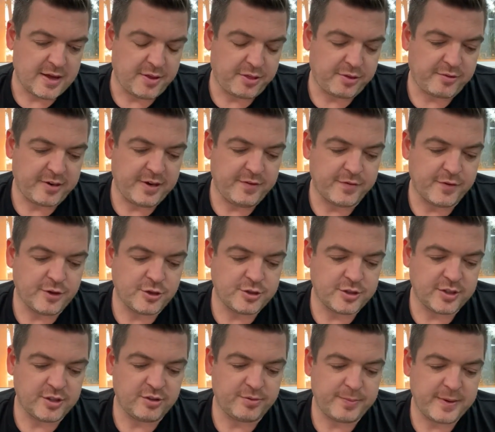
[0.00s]
Three,
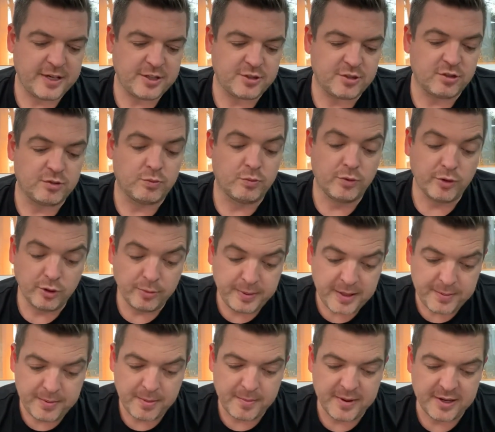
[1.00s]
virtual inspections will
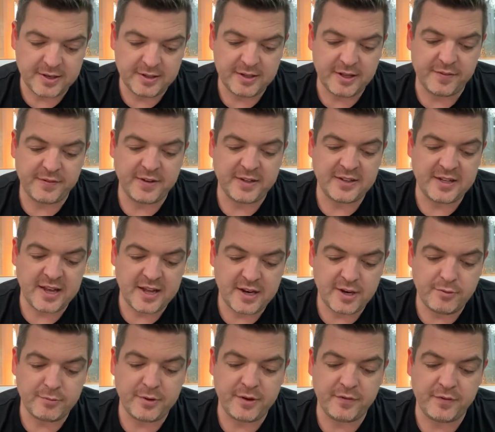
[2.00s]
be permitted if a
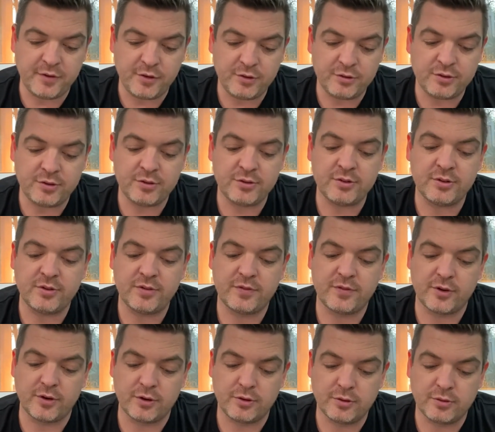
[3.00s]
tenant refuses,
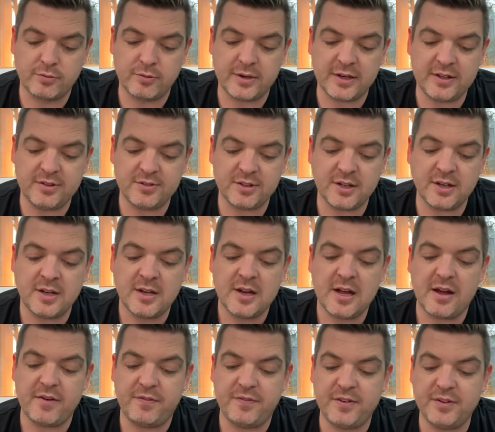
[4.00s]
for a good reason,
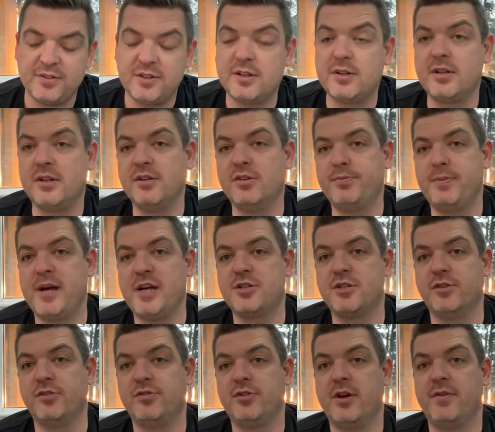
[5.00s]
a physical
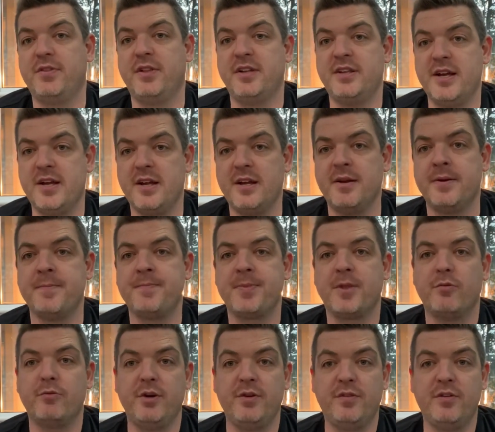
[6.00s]
inspection. So if the tenant
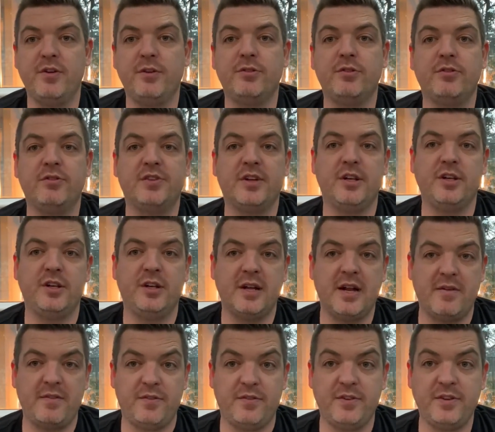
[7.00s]
refuses that you
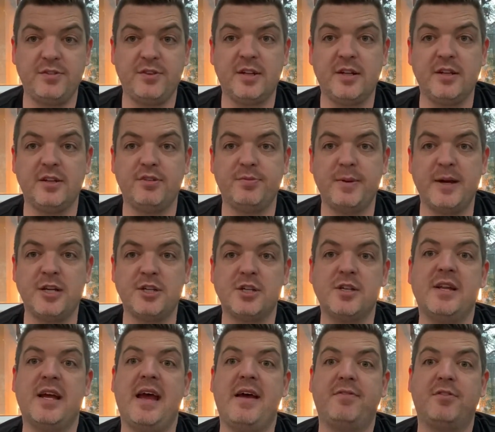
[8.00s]
can have a physical
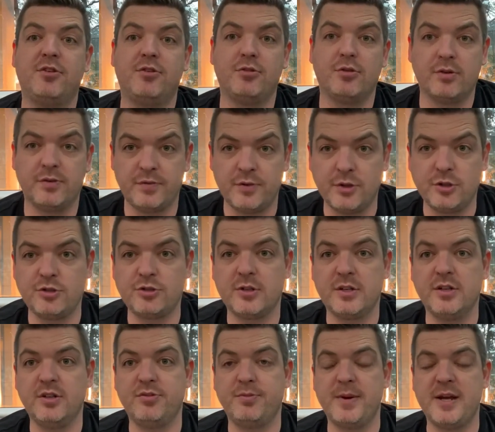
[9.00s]
inspection, they have to do a
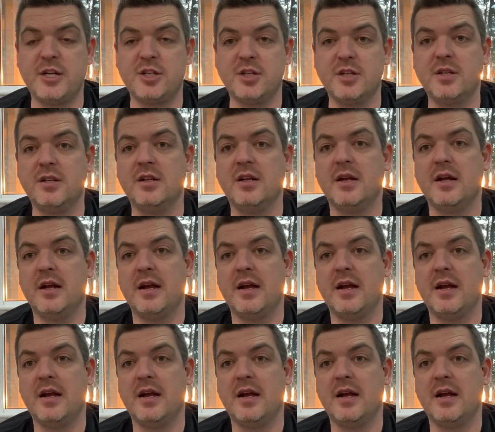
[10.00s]
virtual inspection